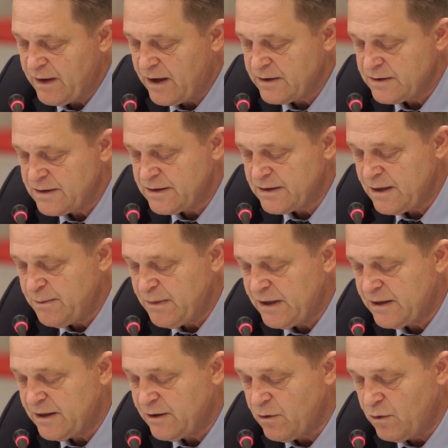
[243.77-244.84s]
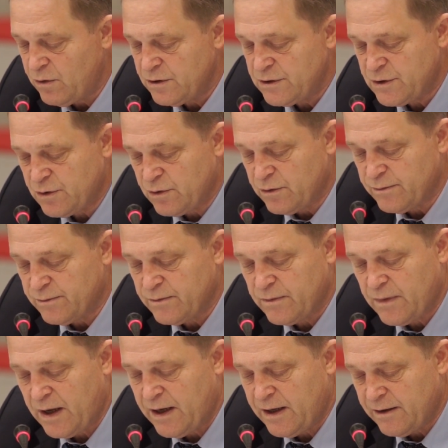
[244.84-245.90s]
RCC meeting, also
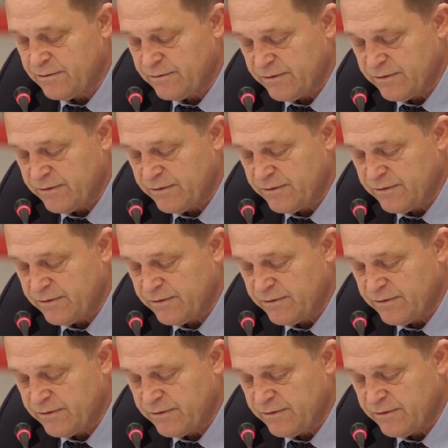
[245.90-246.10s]
A.